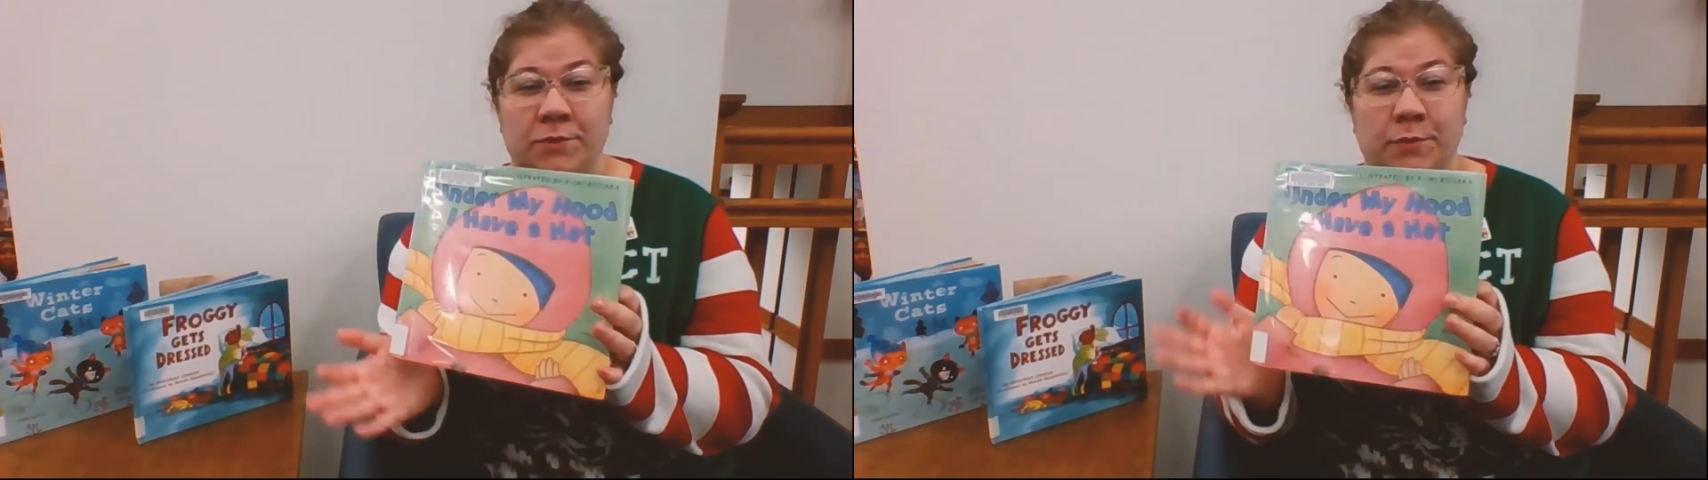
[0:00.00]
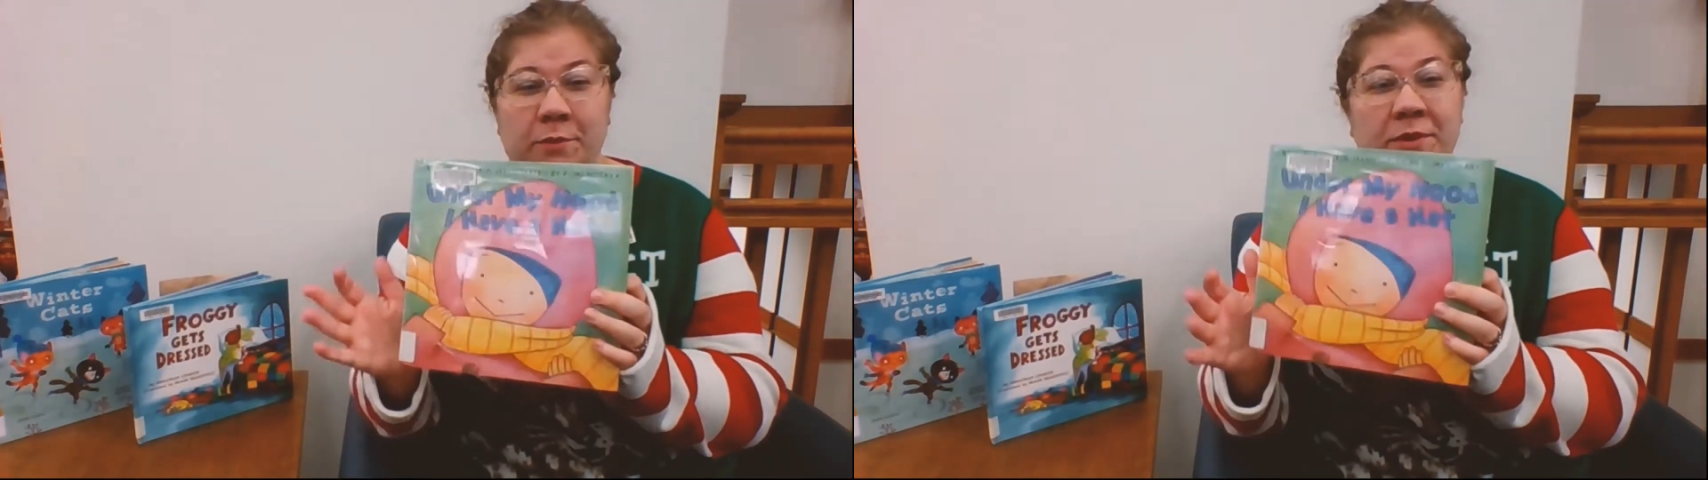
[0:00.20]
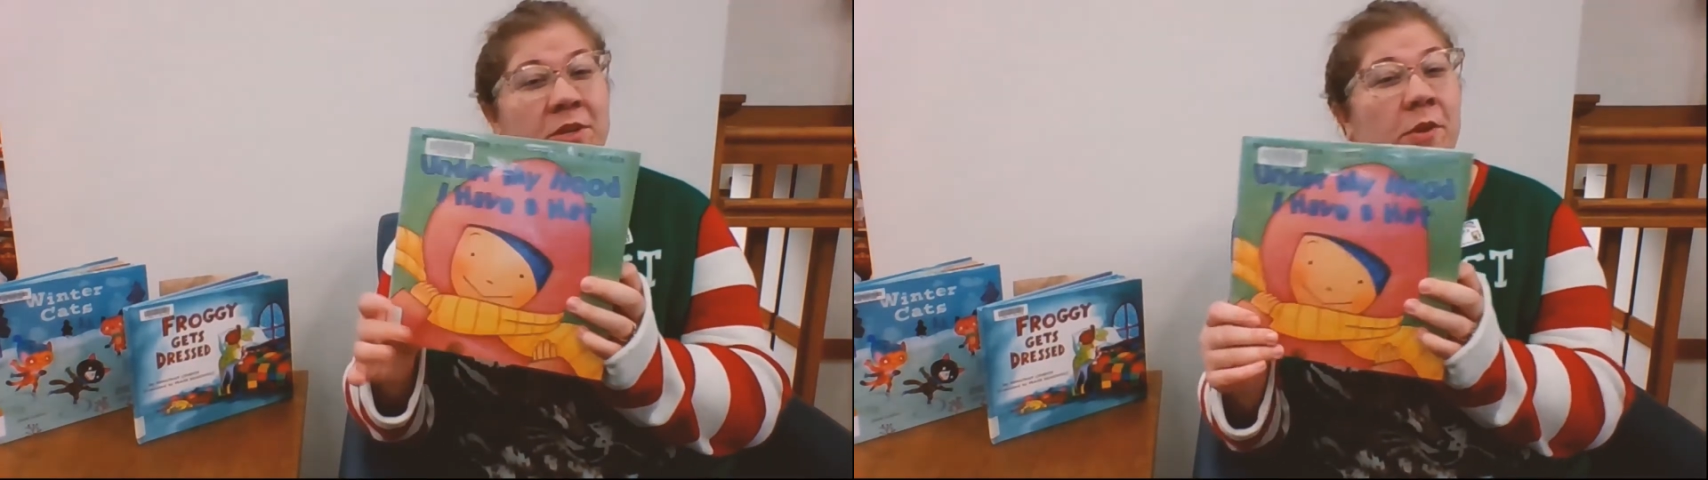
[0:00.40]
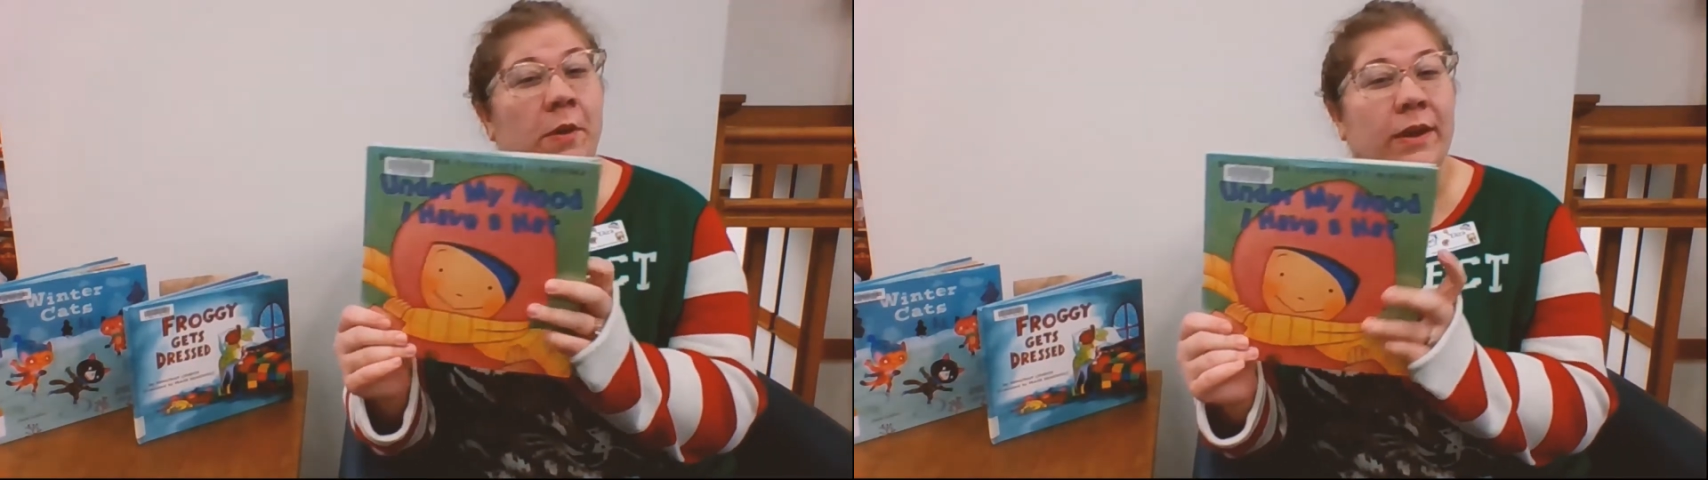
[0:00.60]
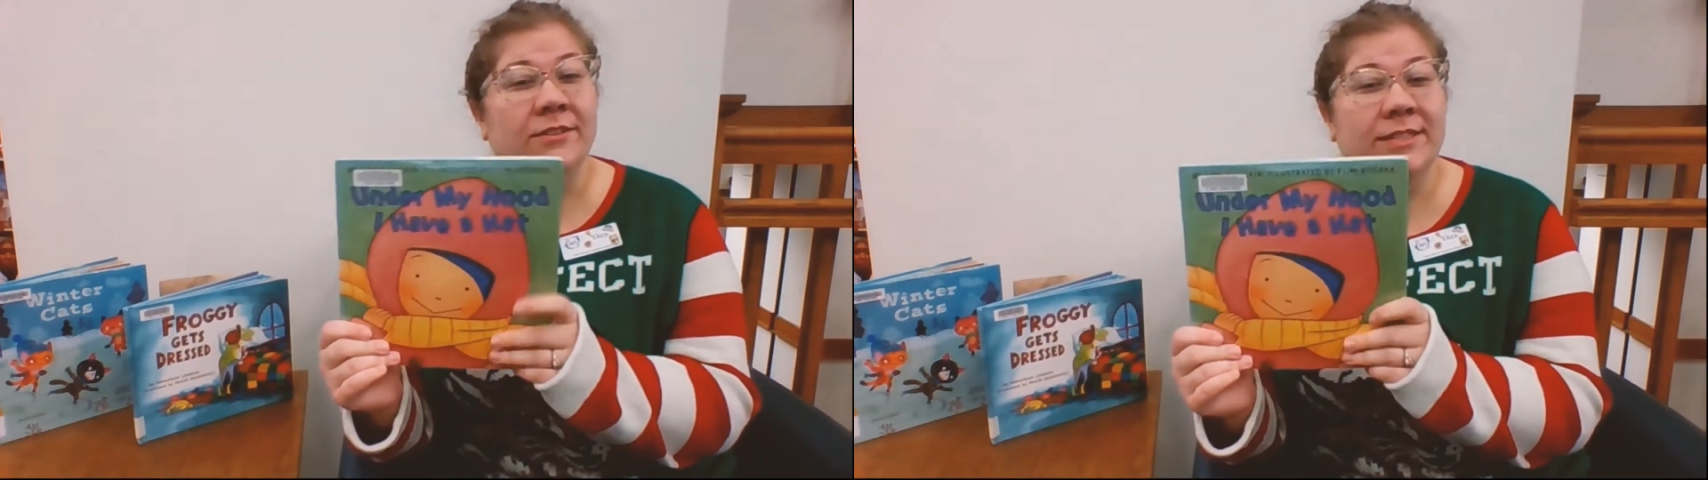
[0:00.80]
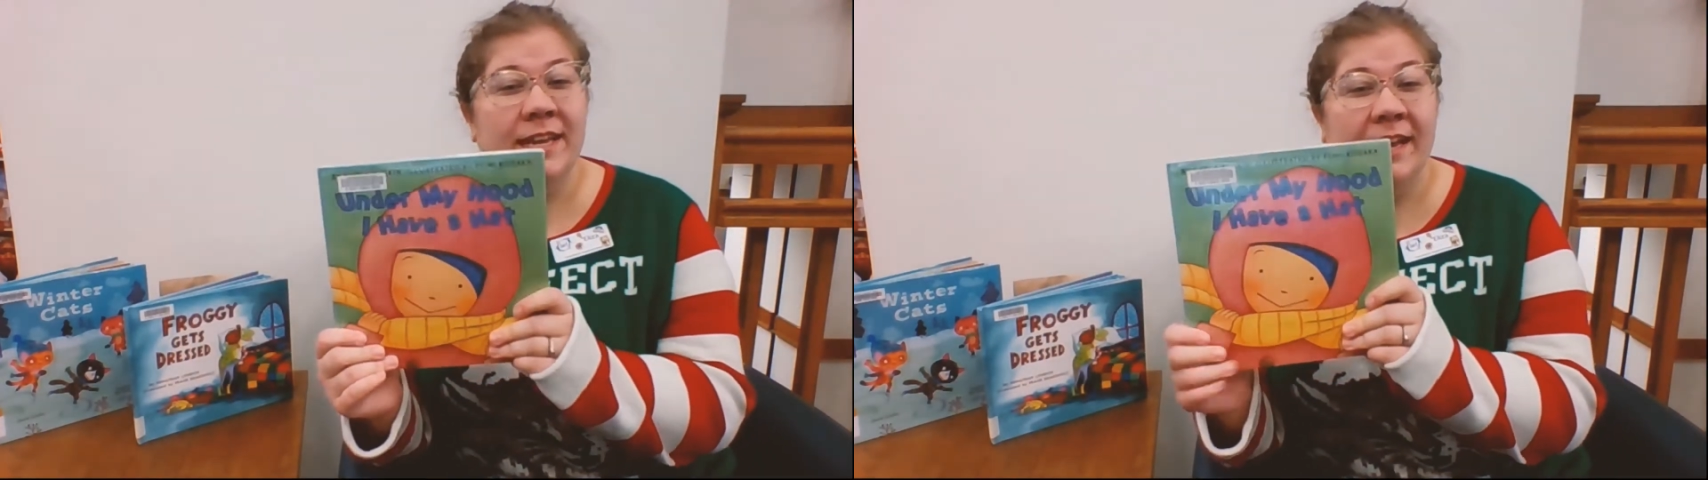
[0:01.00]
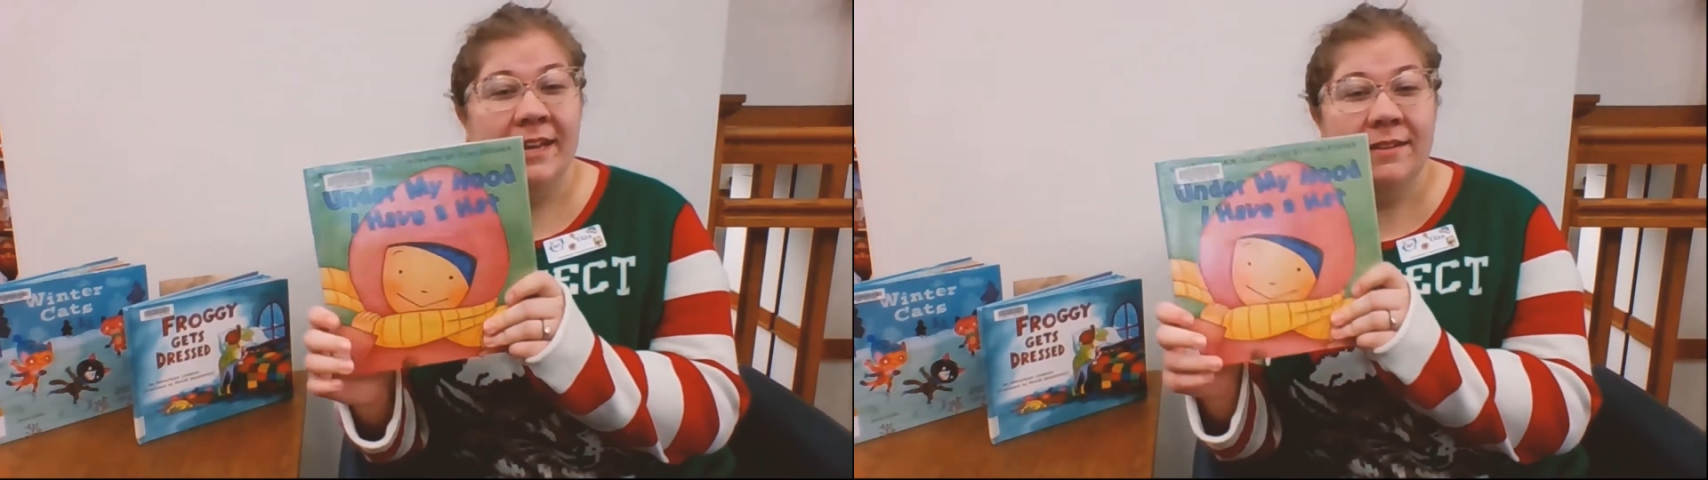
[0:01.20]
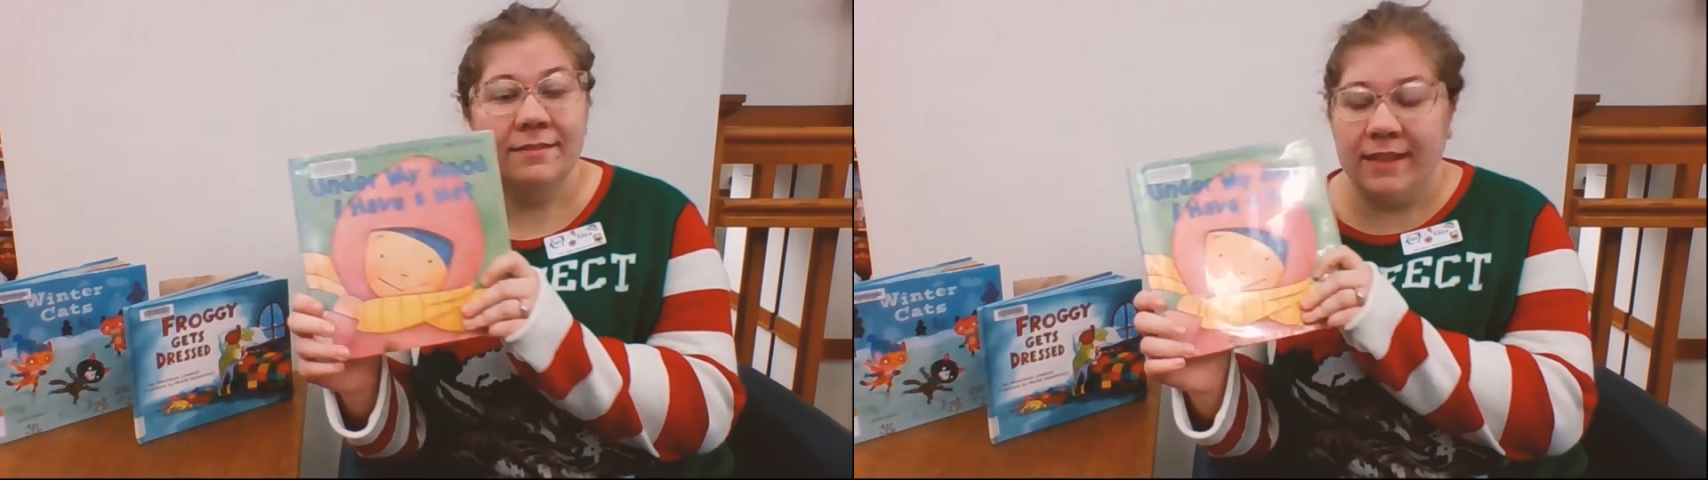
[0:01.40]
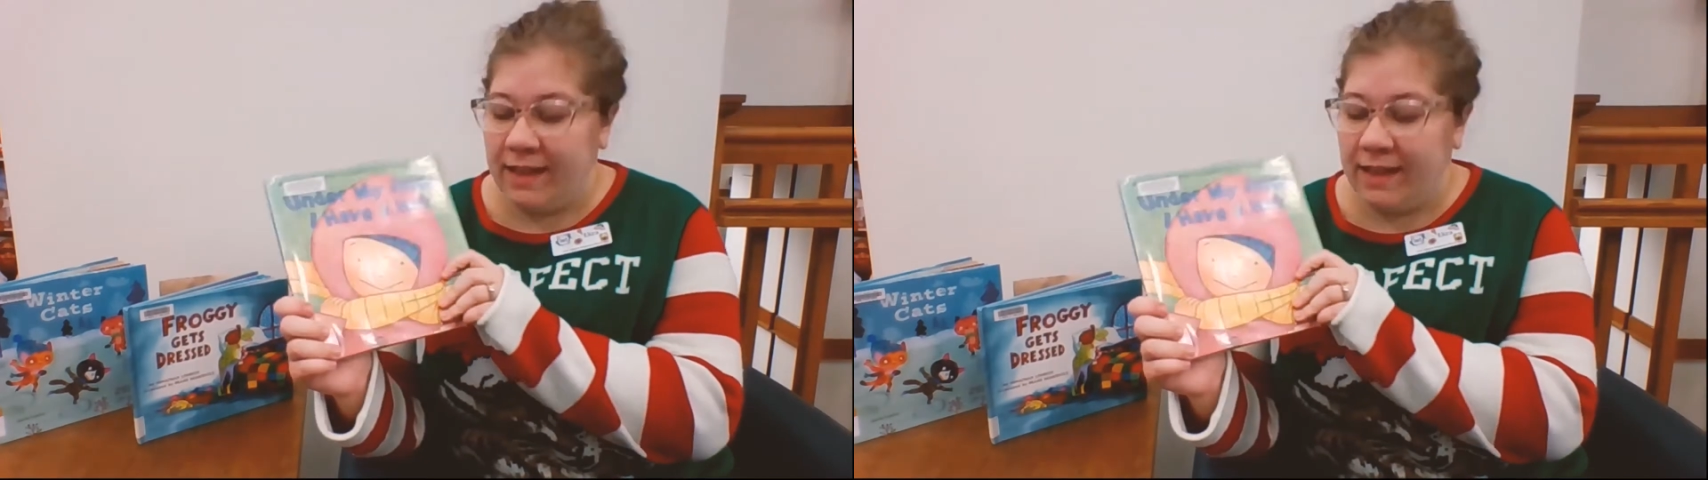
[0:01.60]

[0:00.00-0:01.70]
to wear when you go outside,